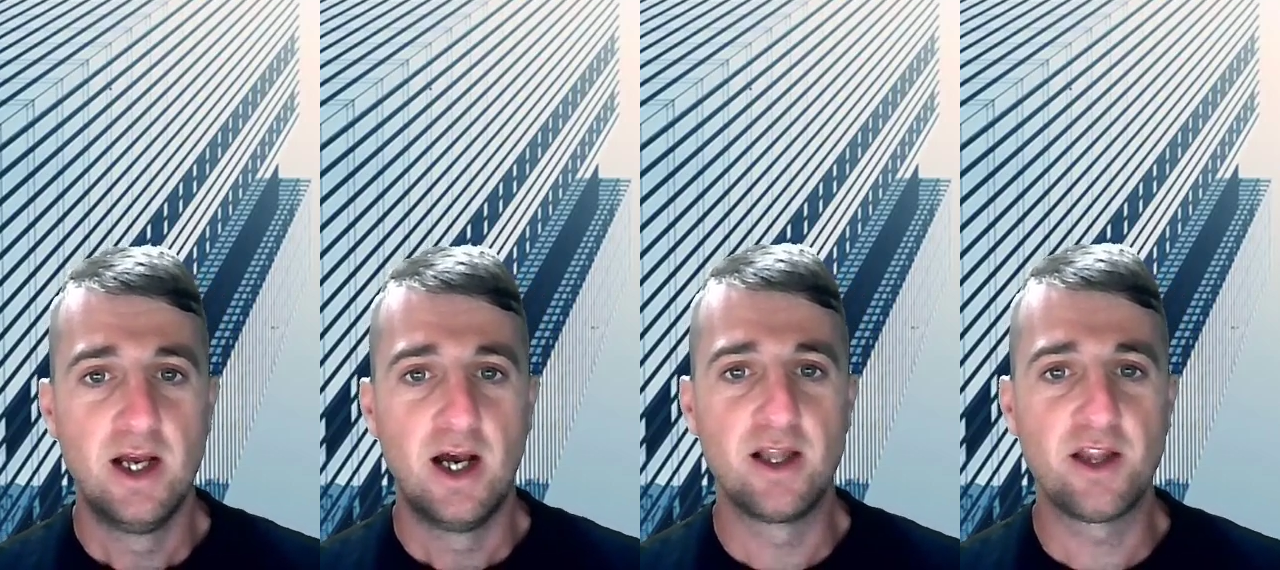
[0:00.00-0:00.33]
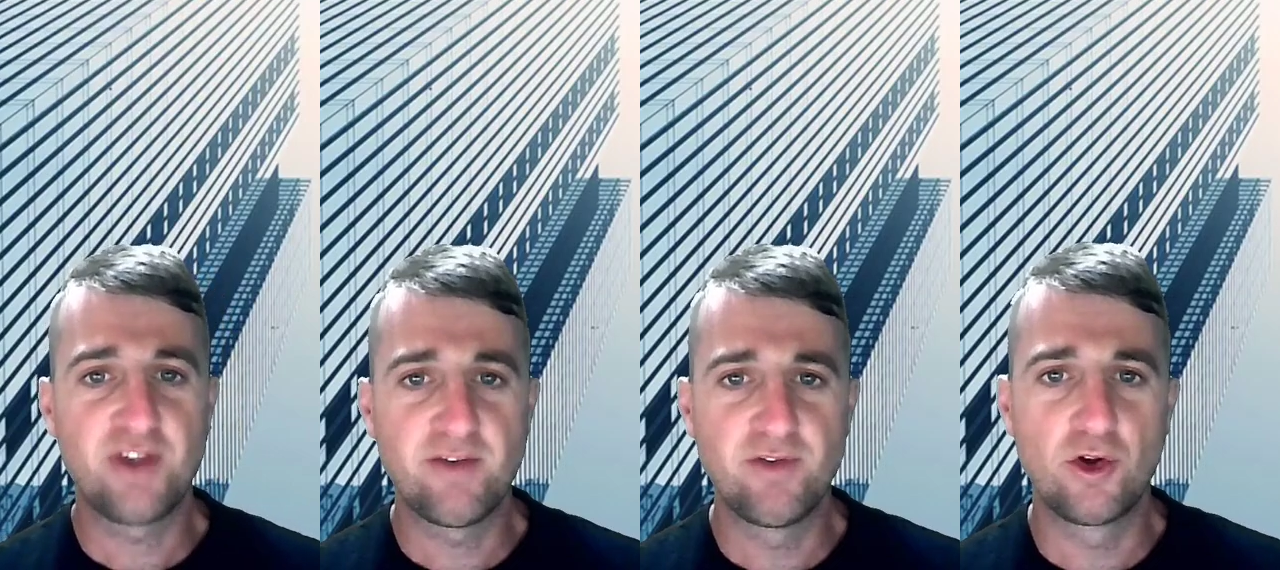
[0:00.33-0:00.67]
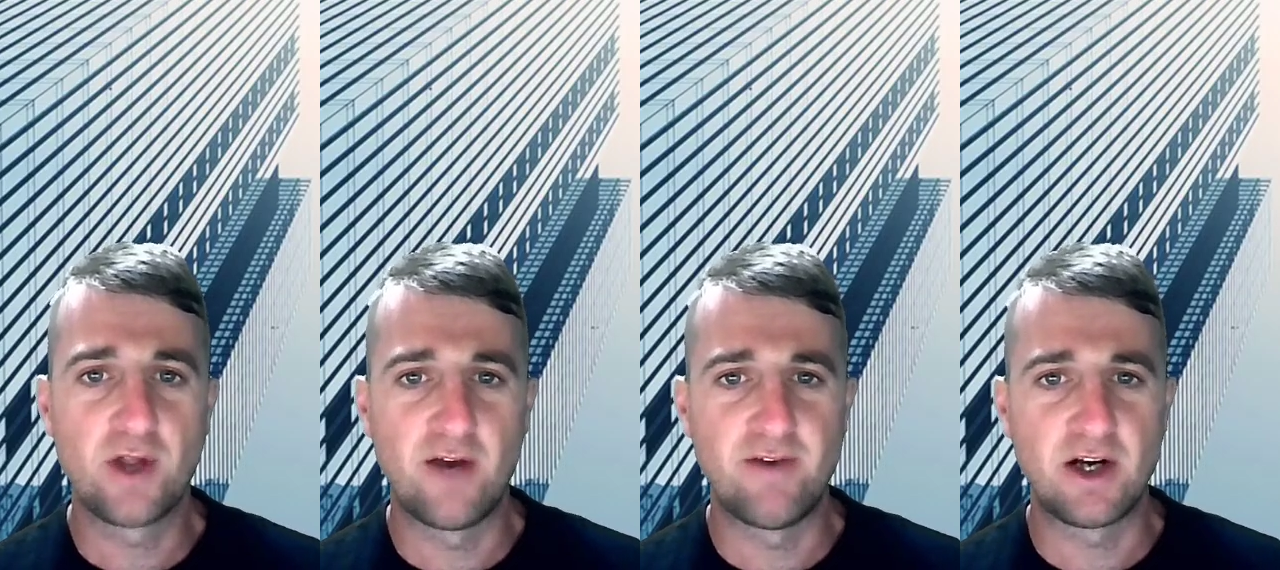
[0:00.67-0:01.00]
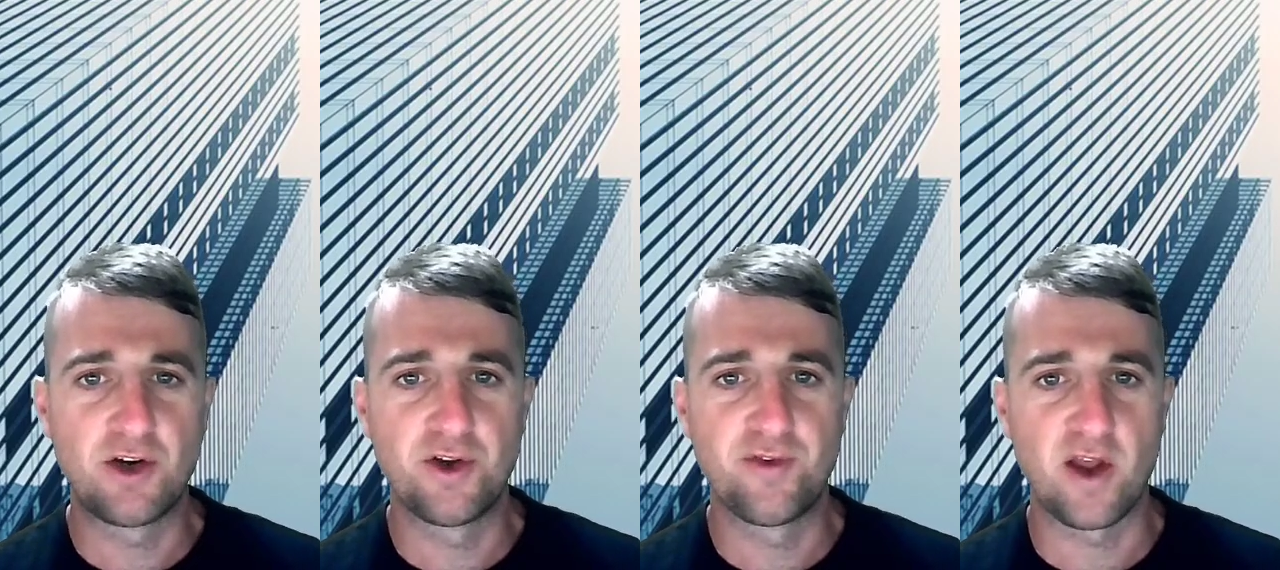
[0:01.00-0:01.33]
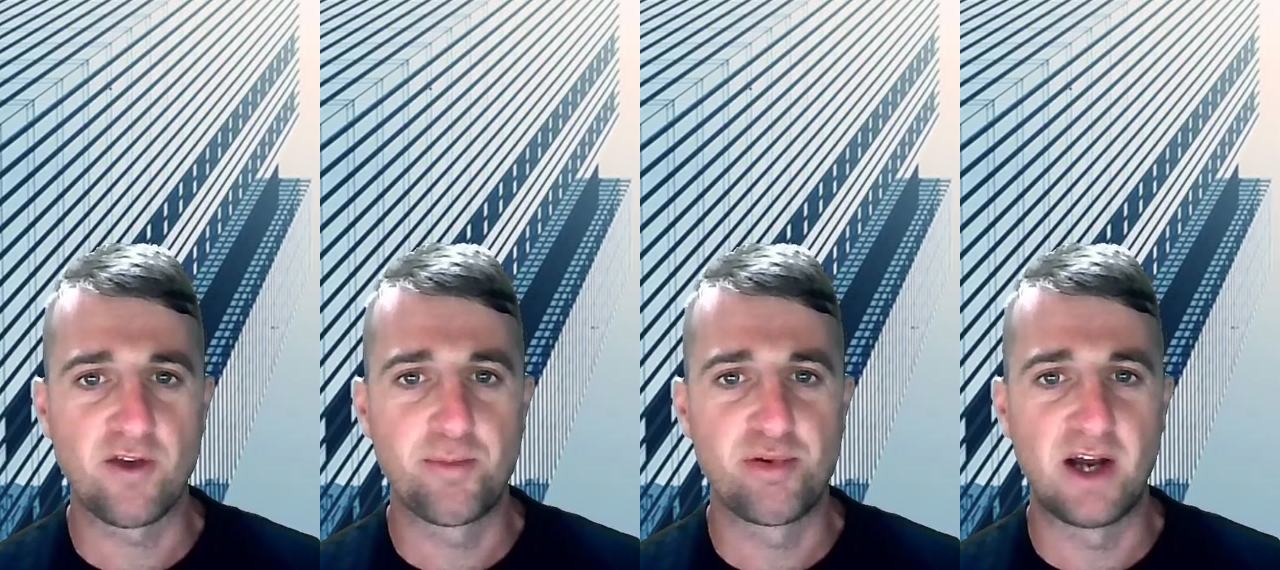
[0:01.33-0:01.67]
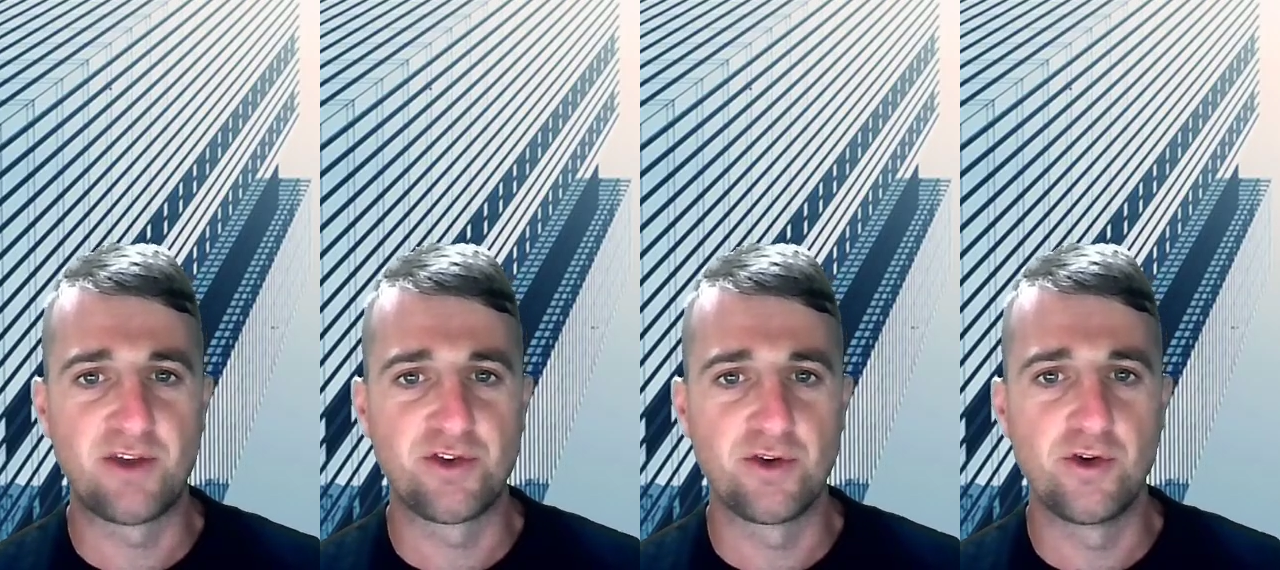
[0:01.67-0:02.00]
and let's have a look how that could affect the
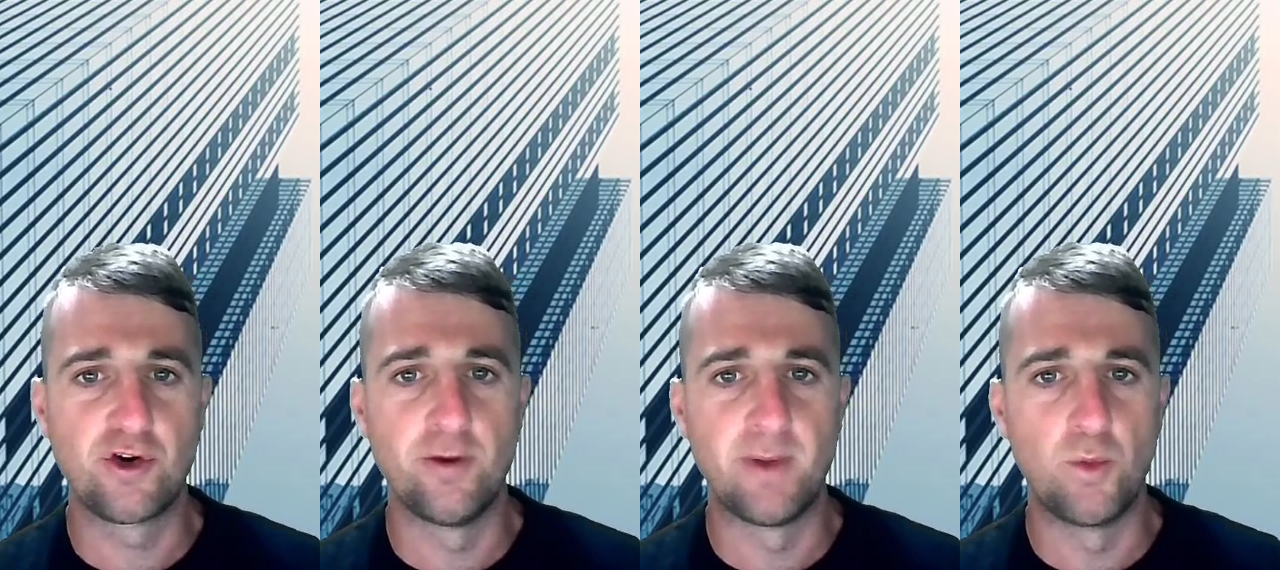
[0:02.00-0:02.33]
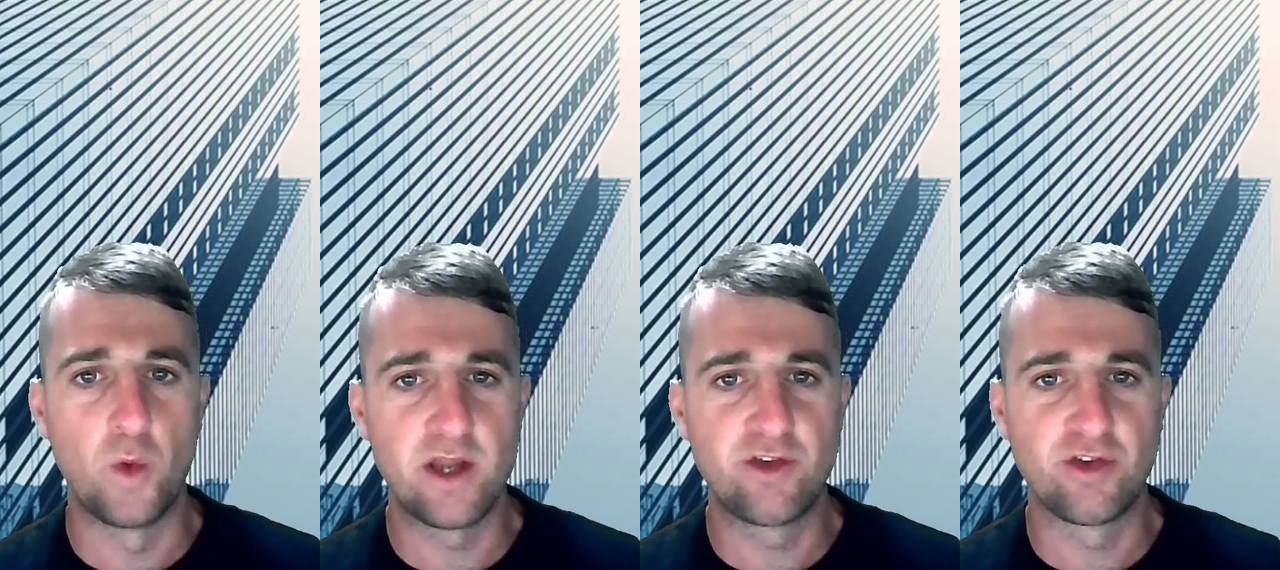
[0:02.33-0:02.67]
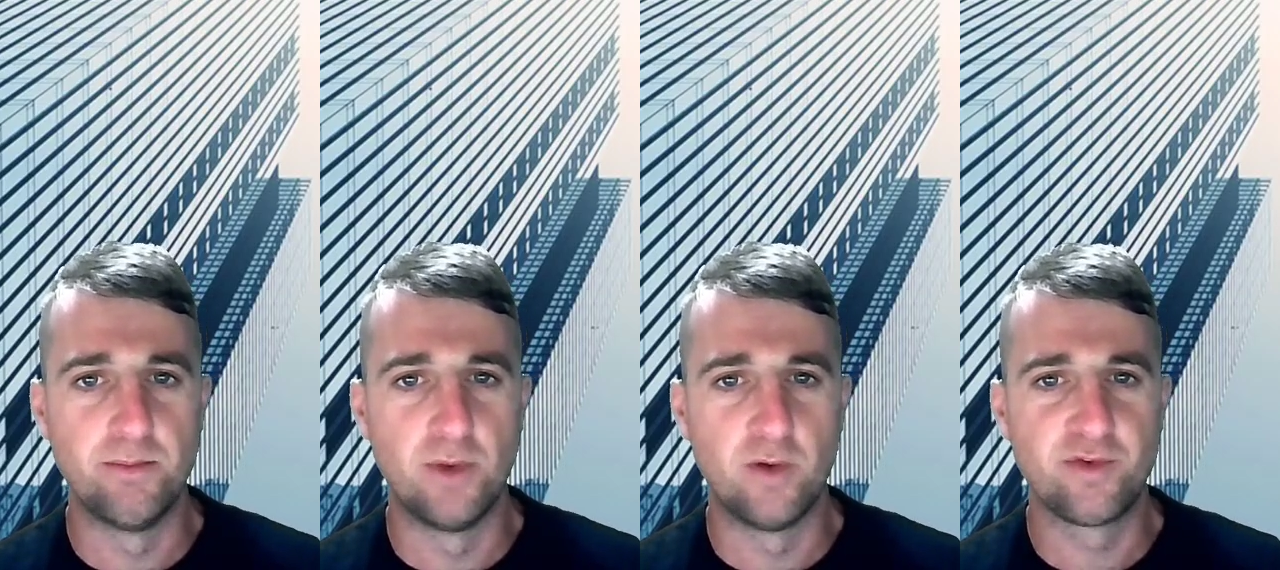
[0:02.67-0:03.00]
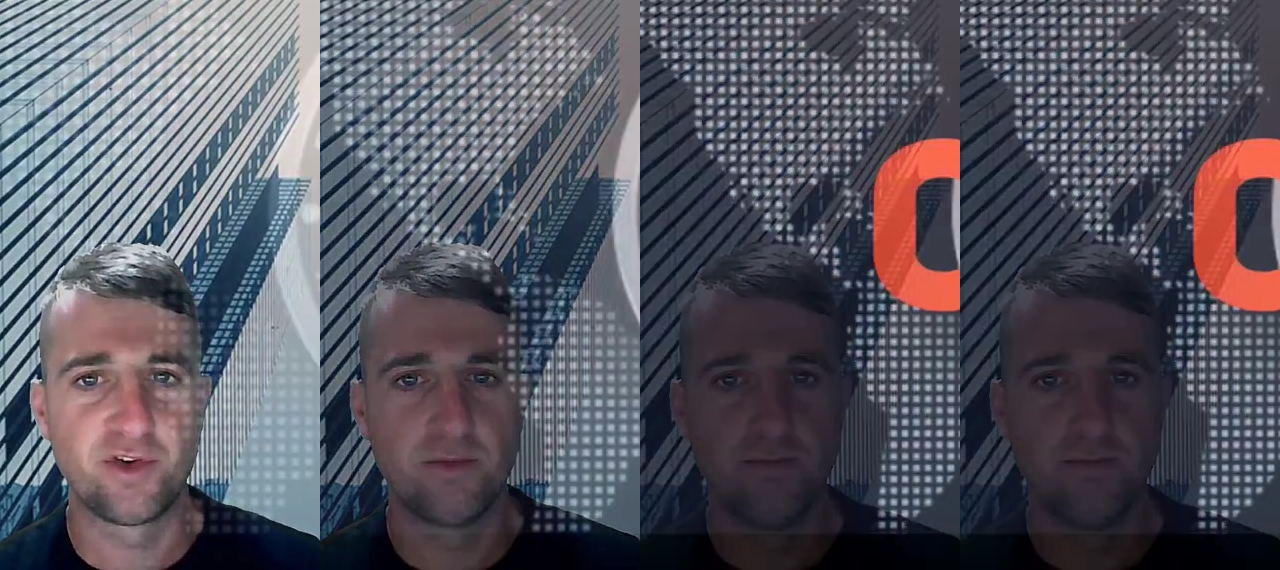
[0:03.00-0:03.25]
price over the coming weeks and months.